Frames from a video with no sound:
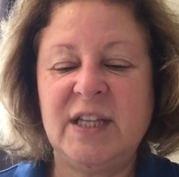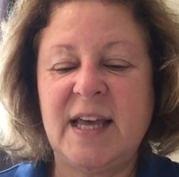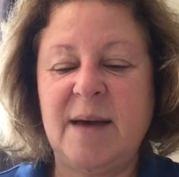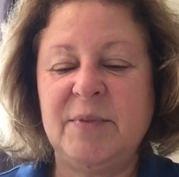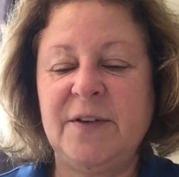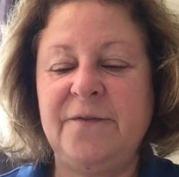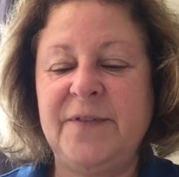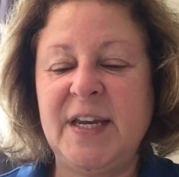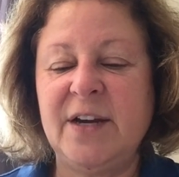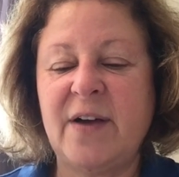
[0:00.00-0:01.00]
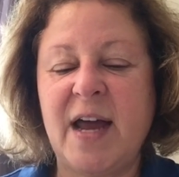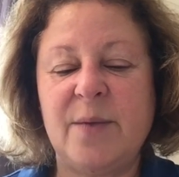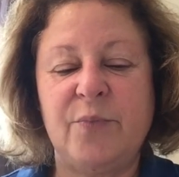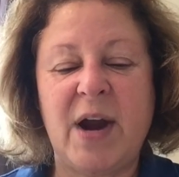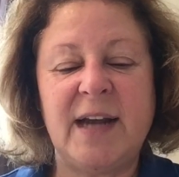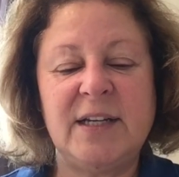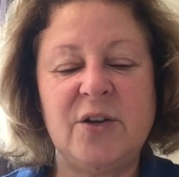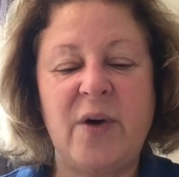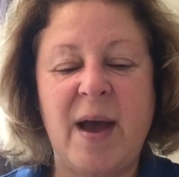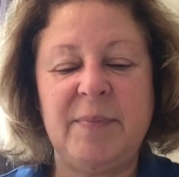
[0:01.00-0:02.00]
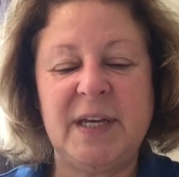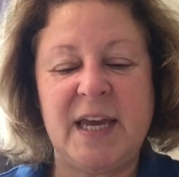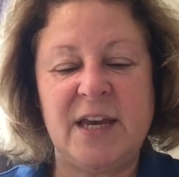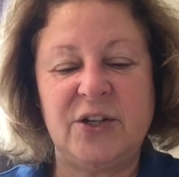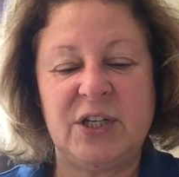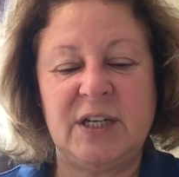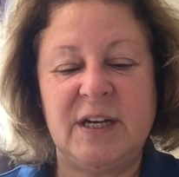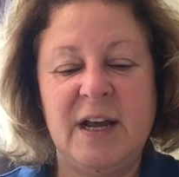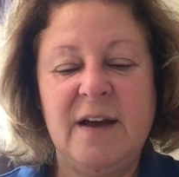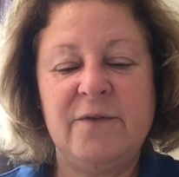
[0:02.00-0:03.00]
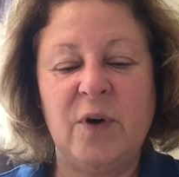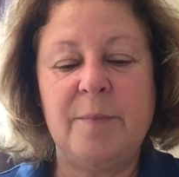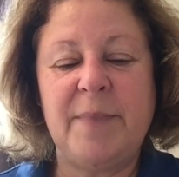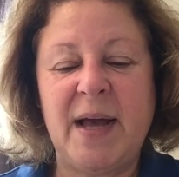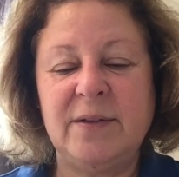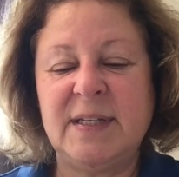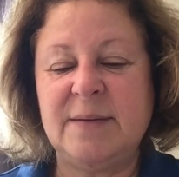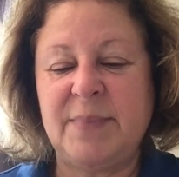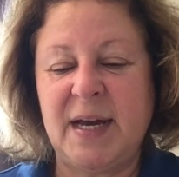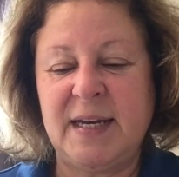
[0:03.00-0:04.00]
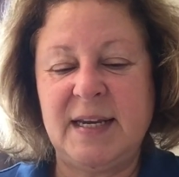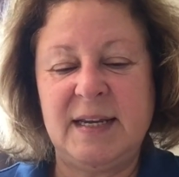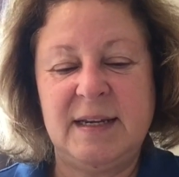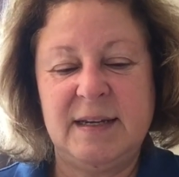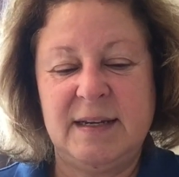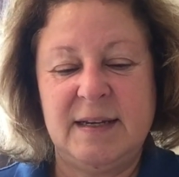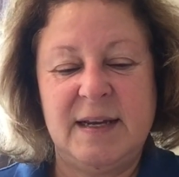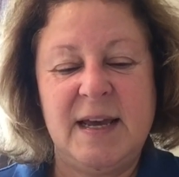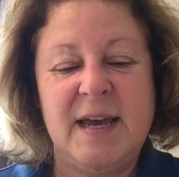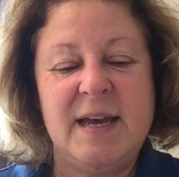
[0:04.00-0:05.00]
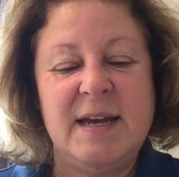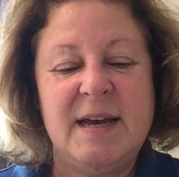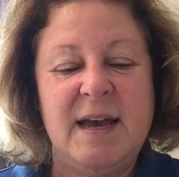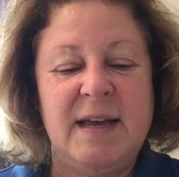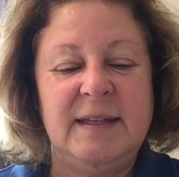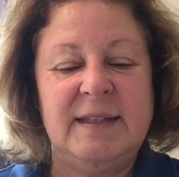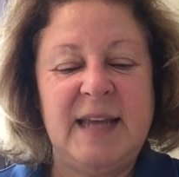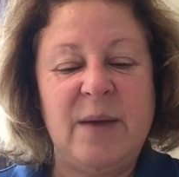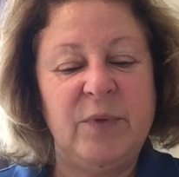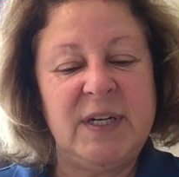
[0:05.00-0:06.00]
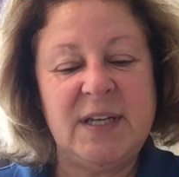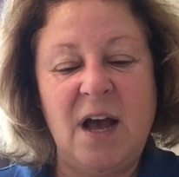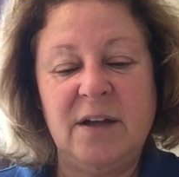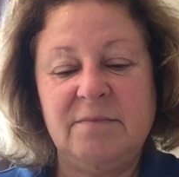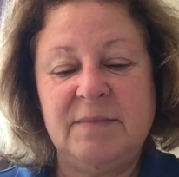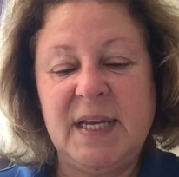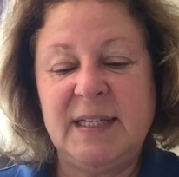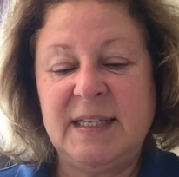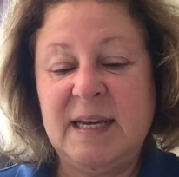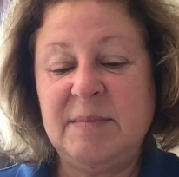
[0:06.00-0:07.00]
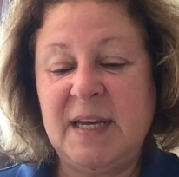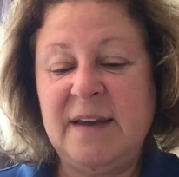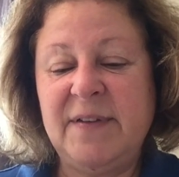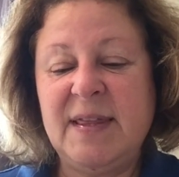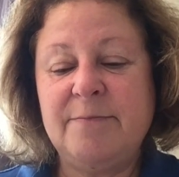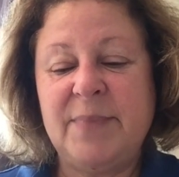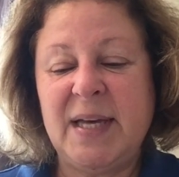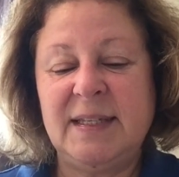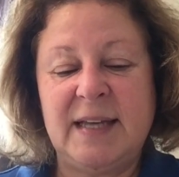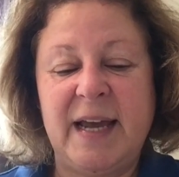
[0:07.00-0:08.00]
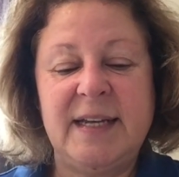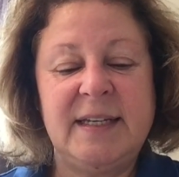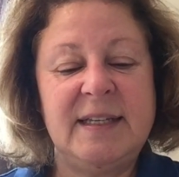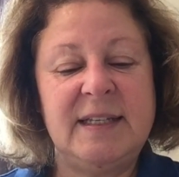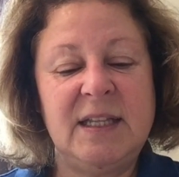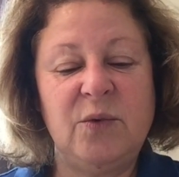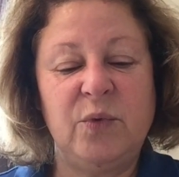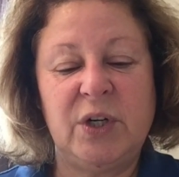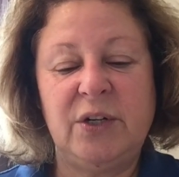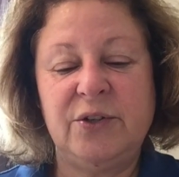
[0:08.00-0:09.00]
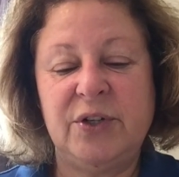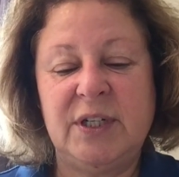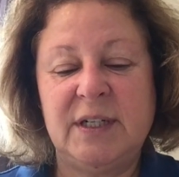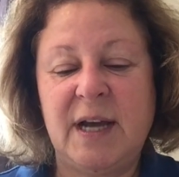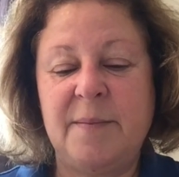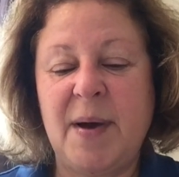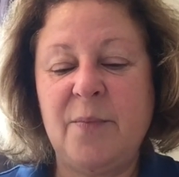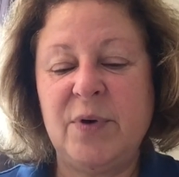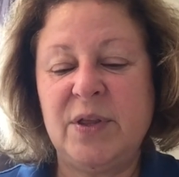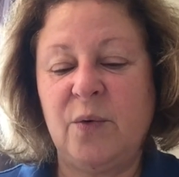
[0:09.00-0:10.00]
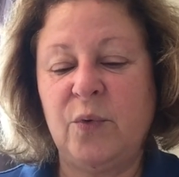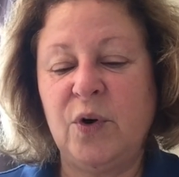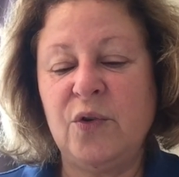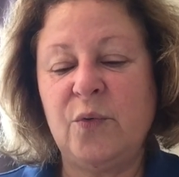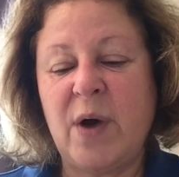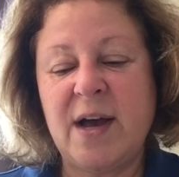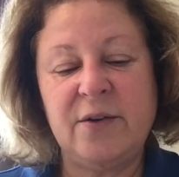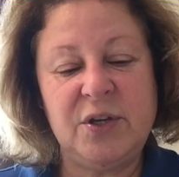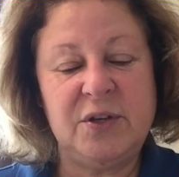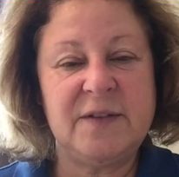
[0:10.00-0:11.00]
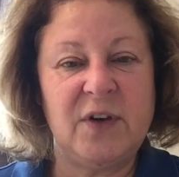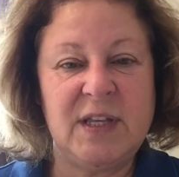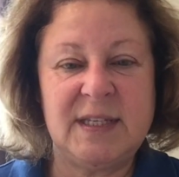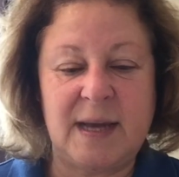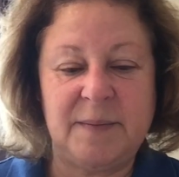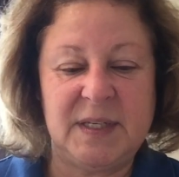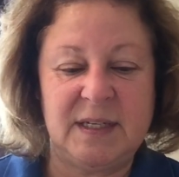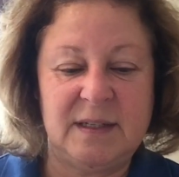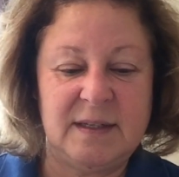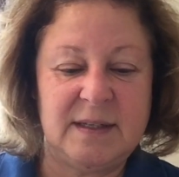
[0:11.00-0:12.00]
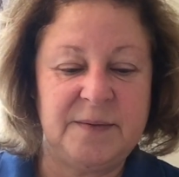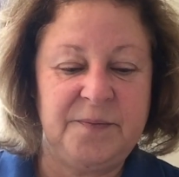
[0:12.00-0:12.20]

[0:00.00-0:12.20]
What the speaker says: them to figure out a practical application for bouncing putty. Same result. It seemed even the best scientists in the world couldn't come up with a worthwhile use for the substance.